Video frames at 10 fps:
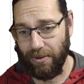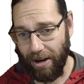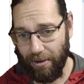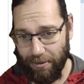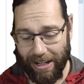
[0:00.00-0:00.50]

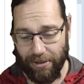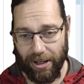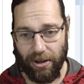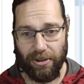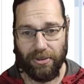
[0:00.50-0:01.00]
are refactoring
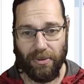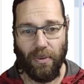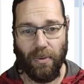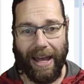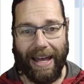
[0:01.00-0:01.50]
code
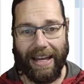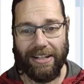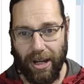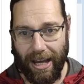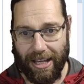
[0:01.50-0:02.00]

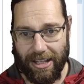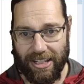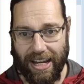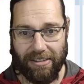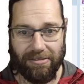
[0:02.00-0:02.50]
and
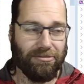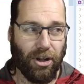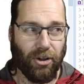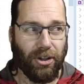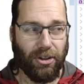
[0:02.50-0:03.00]
start
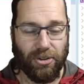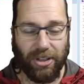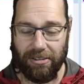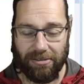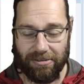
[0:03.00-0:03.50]
no longer
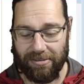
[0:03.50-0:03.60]
using